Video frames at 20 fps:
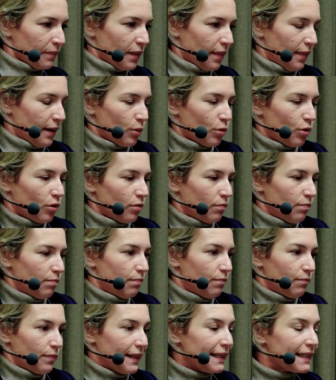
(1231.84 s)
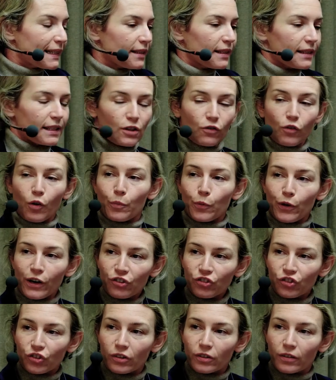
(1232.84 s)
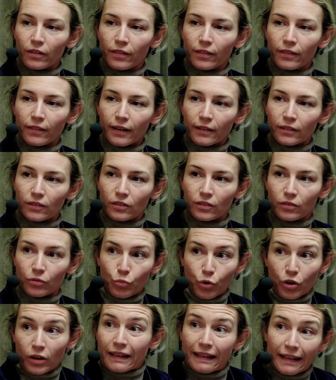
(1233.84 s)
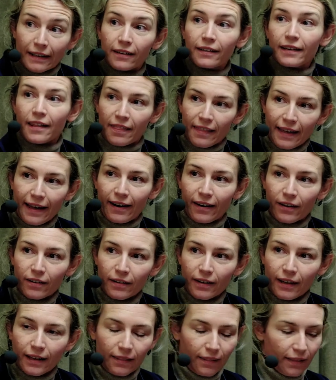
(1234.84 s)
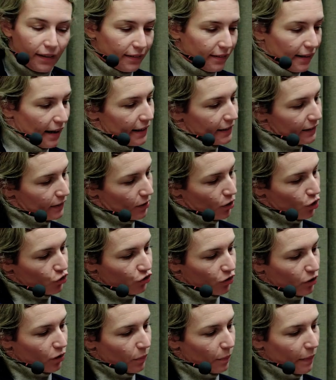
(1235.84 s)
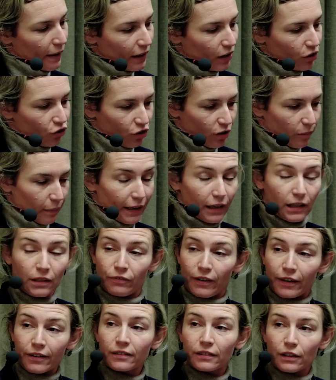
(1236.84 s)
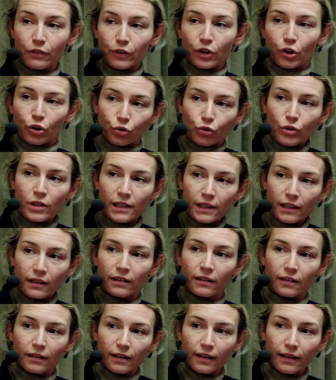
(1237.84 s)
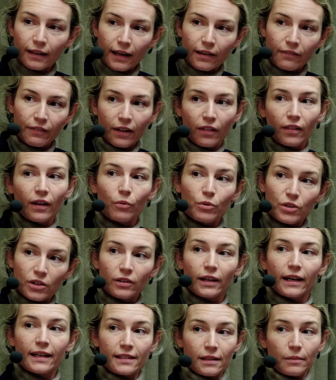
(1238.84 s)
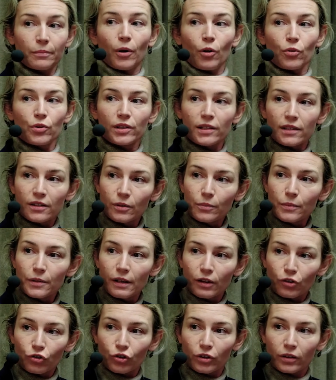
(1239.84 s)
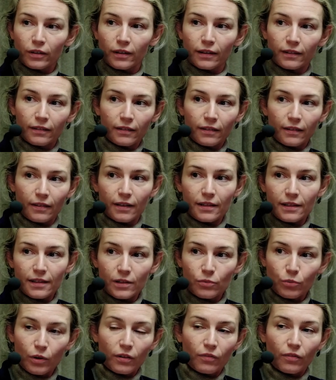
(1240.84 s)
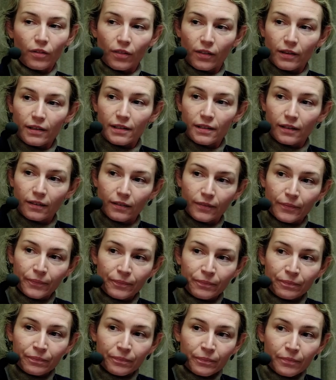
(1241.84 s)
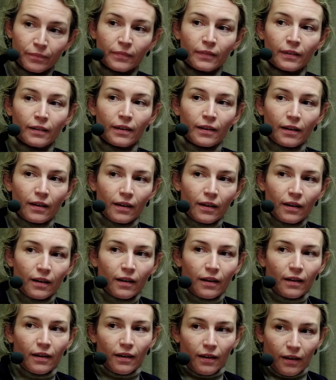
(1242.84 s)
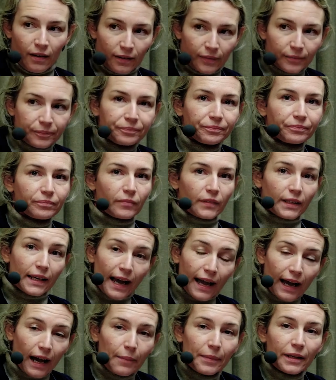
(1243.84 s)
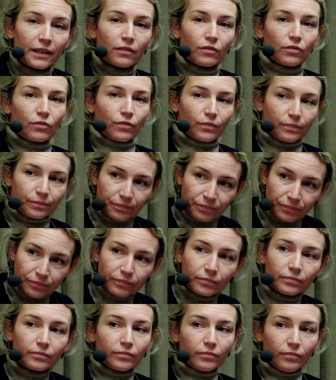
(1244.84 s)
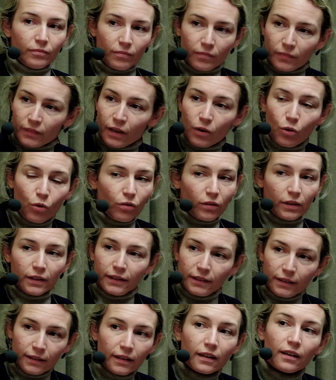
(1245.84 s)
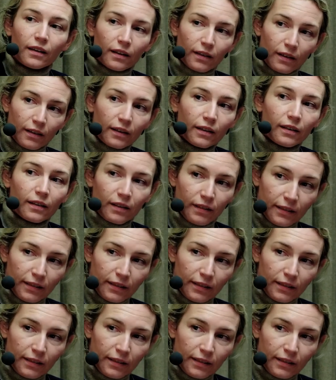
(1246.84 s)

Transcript: there were instances of oppression that were clearly there and that the ideological packaging made very difficult to see. And I felt that was the case in both systems, actually. And this is one terms. So the term stayed free, but it really changed content quite dramatically.